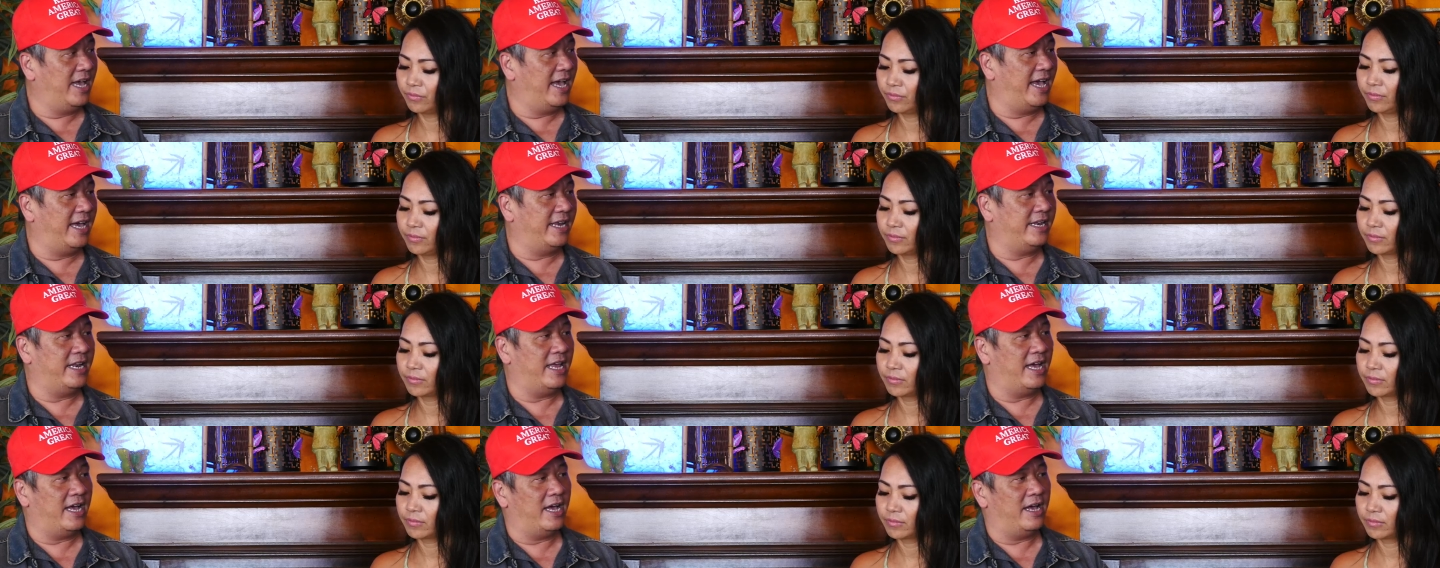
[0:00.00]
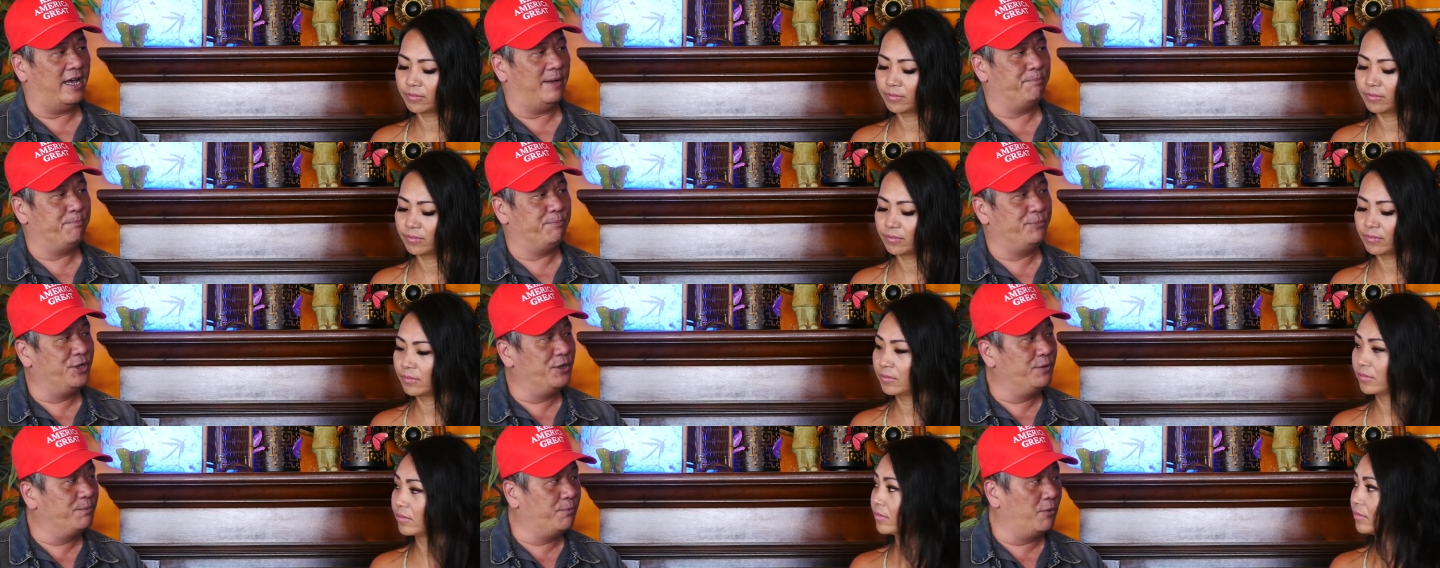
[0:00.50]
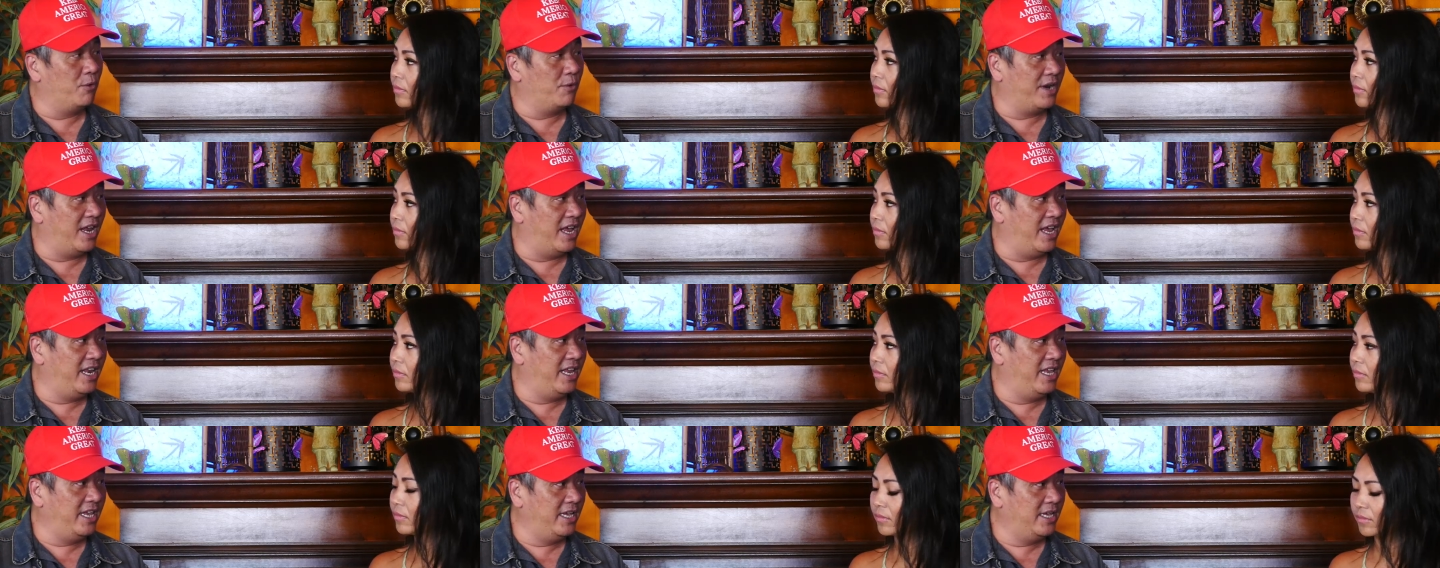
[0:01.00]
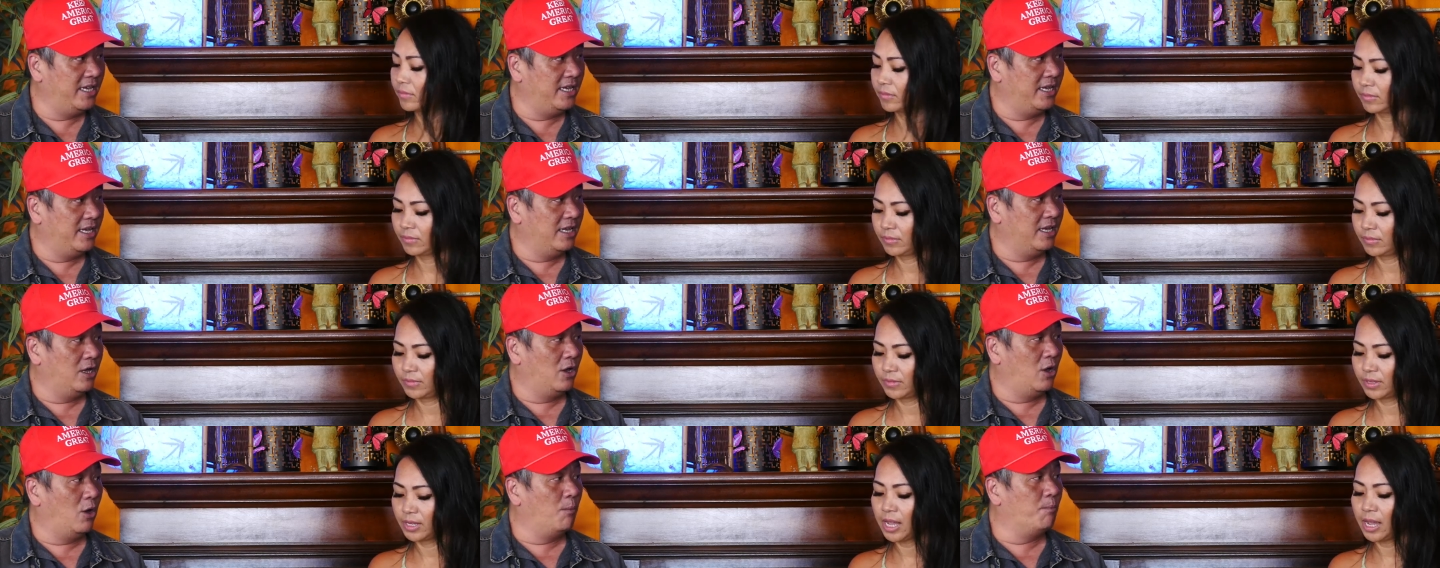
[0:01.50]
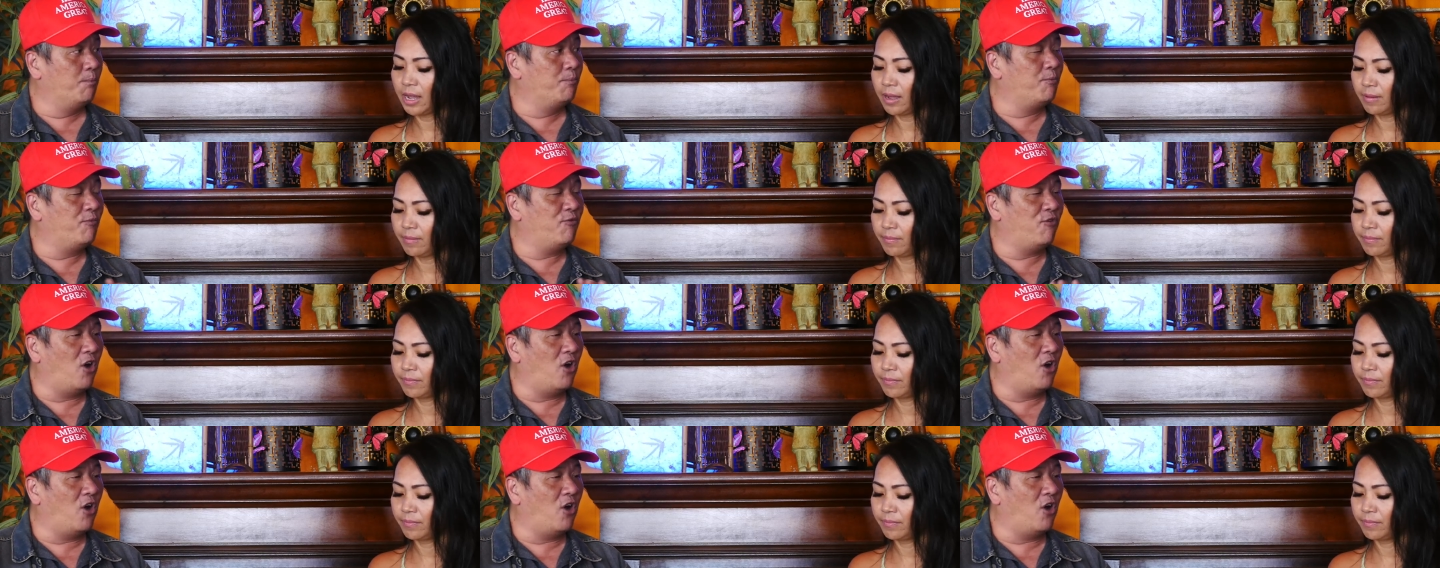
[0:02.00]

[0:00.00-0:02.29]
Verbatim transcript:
Speaker 1: and uh, People Daily yeah.